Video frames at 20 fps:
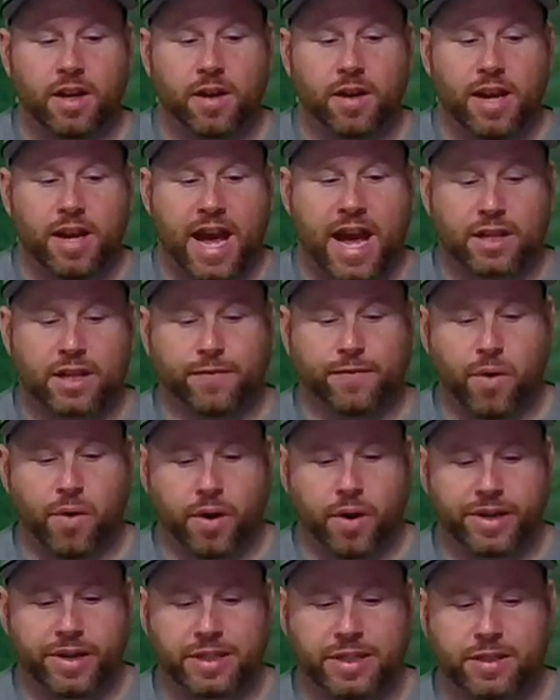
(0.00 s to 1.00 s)
As far
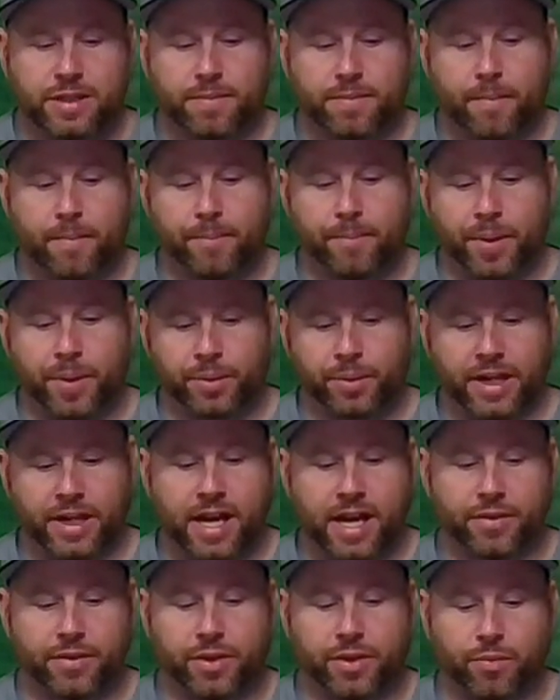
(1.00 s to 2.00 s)
as building
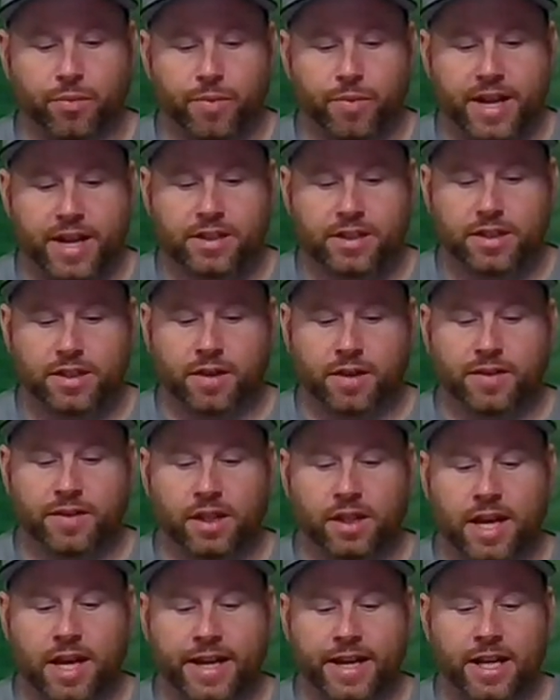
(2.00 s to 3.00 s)
out the rest of the
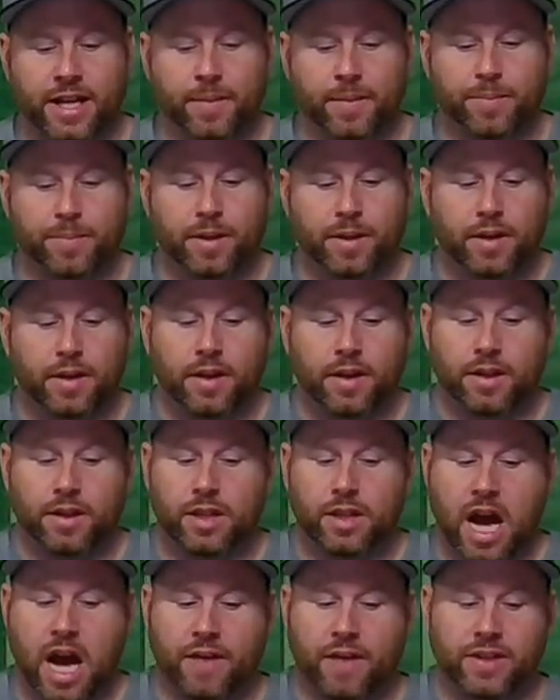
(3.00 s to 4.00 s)
lineup,
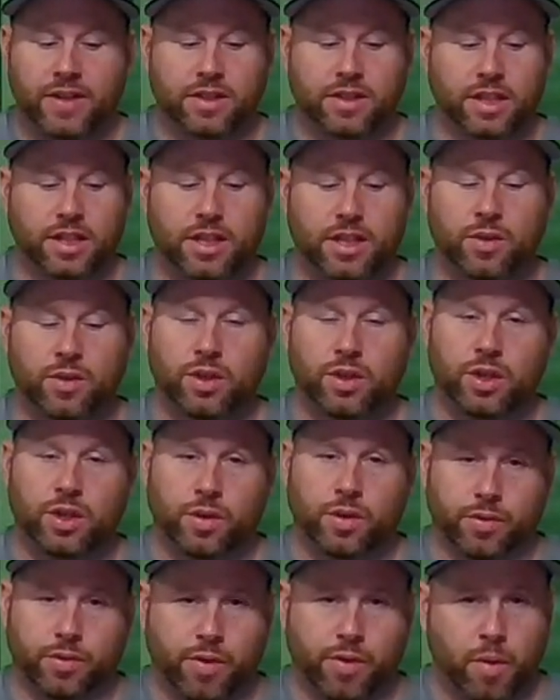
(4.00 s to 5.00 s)
obviously you
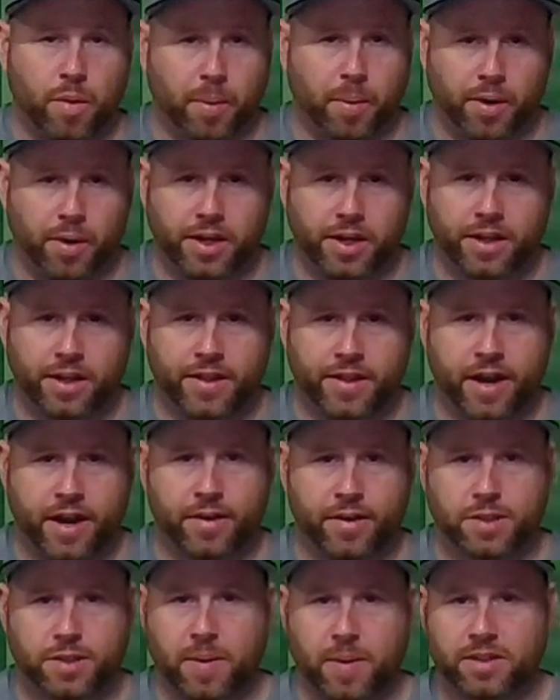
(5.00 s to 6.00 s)
could throw Purdy in there,
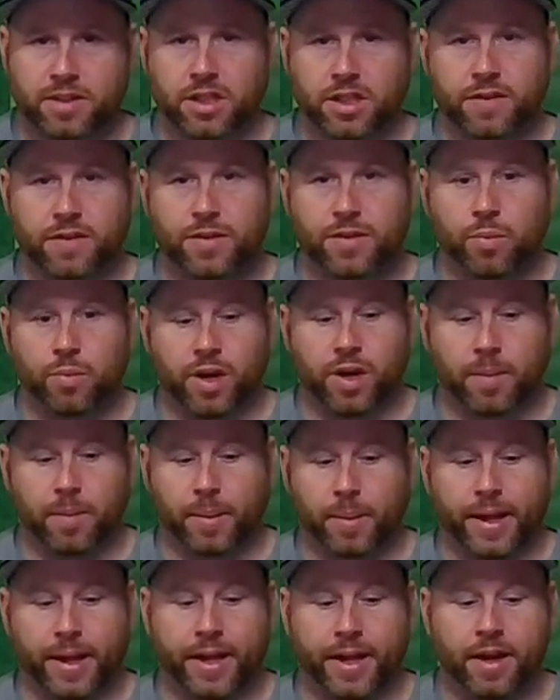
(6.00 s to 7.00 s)
especially if you want to
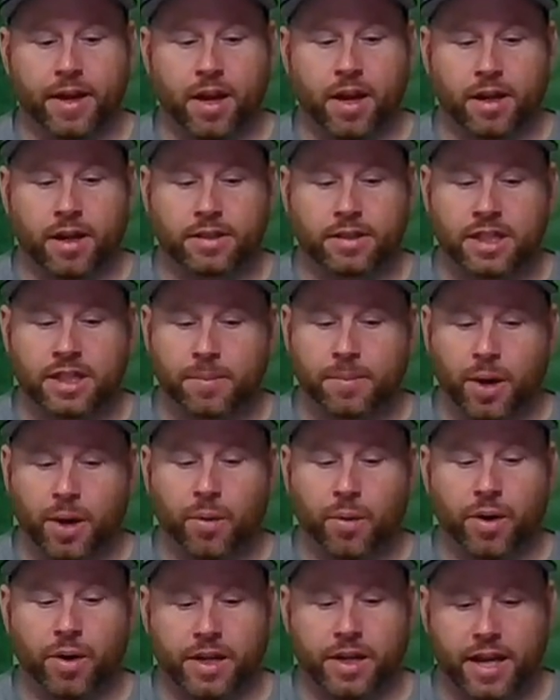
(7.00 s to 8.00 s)
play a Debo
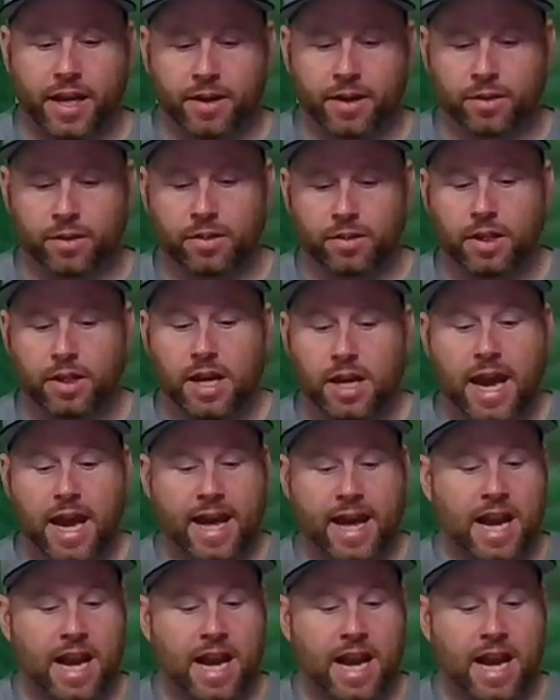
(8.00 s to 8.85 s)
or a Kittle. And